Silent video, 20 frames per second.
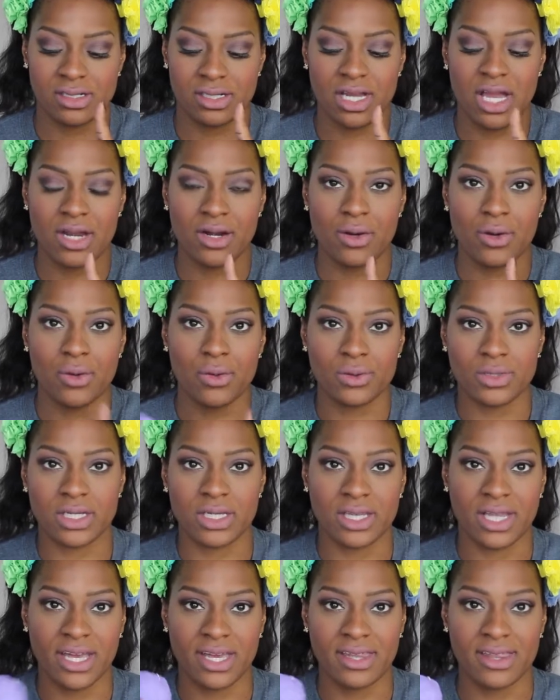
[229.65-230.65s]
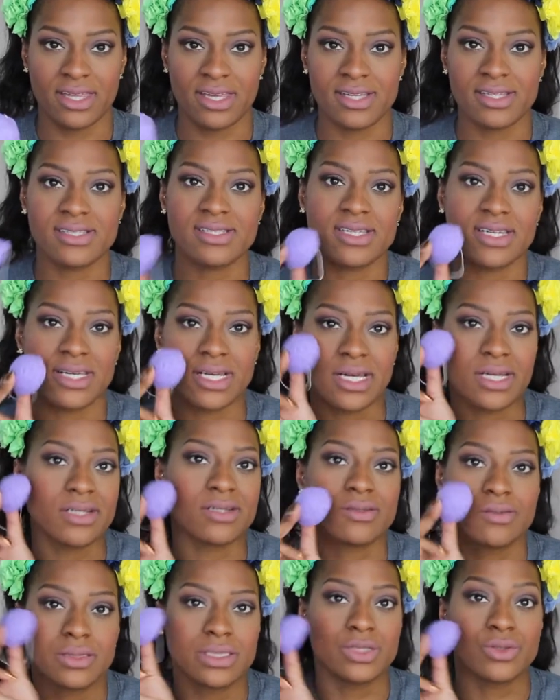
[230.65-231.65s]
kind of hold it like this
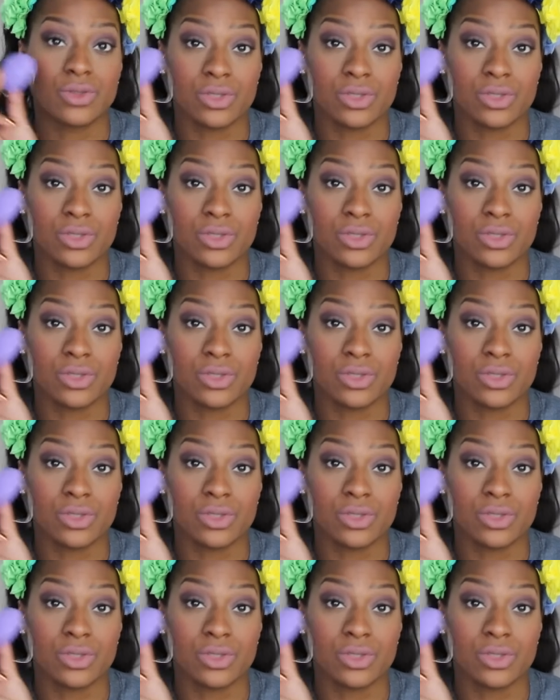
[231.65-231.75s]
and do